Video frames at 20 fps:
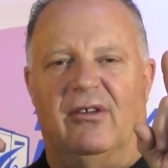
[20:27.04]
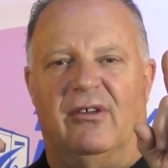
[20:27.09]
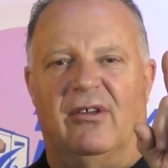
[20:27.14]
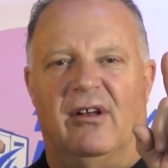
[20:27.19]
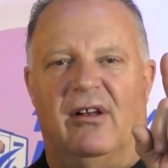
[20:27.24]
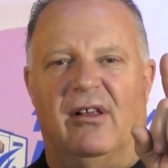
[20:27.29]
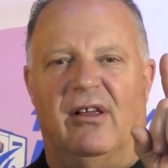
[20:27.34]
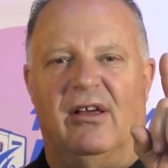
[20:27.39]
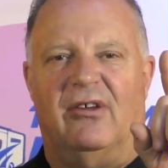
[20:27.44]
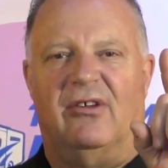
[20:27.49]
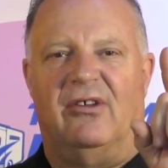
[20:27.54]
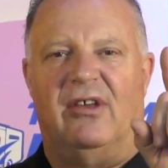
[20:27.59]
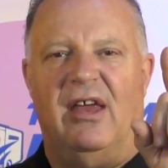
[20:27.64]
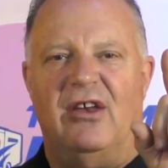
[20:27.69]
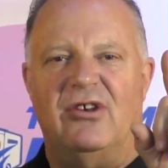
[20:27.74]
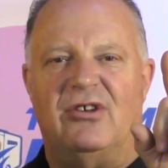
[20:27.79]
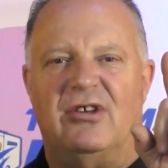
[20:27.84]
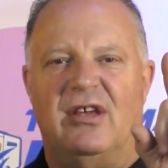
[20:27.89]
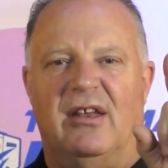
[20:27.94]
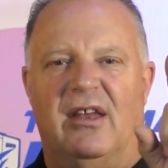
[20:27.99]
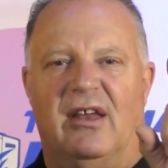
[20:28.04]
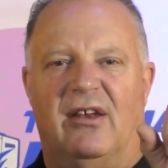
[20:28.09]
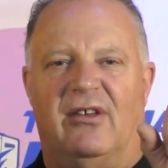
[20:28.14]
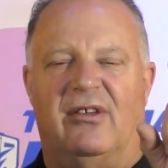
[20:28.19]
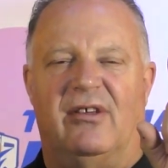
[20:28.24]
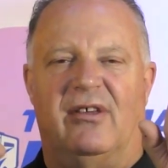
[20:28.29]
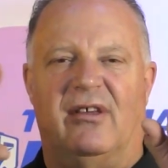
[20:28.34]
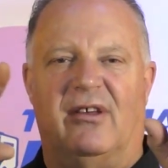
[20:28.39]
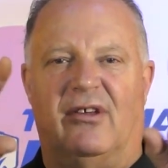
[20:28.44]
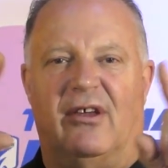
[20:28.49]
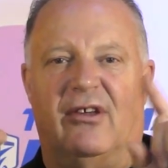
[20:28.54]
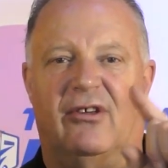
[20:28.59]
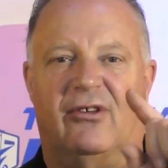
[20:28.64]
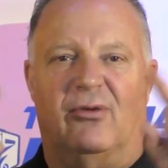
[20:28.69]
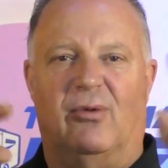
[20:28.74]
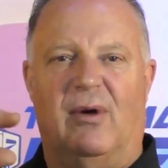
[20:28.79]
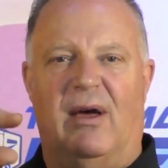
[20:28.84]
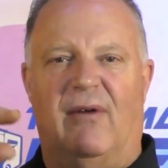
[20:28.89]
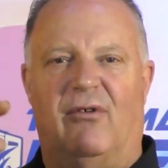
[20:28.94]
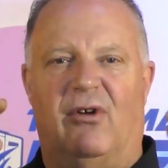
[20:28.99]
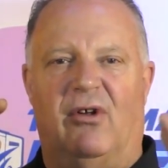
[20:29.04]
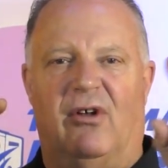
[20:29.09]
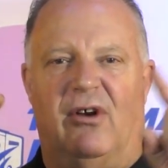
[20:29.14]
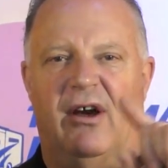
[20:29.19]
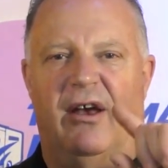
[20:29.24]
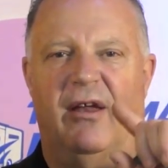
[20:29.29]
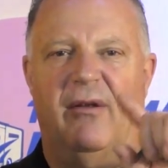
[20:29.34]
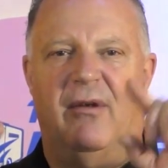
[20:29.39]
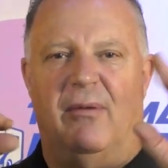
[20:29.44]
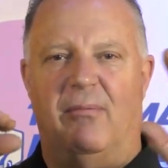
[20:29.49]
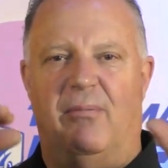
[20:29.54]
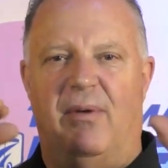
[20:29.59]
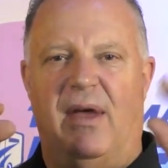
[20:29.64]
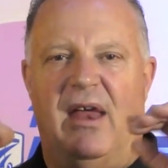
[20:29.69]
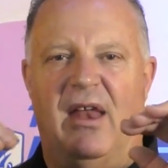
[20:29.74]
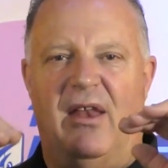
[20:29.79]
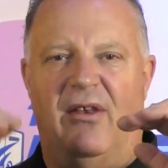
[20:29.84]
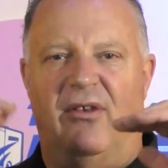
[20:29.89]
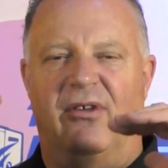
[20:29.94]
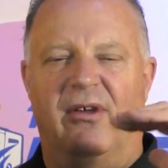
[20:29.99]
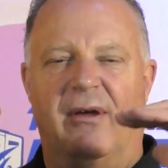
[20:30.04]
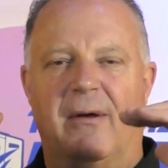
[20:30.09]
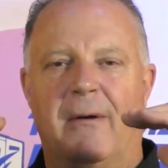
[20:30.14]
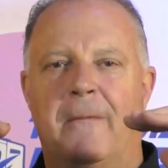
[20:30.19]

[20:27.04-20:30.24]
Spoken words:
extension that's a swivel, or it bends,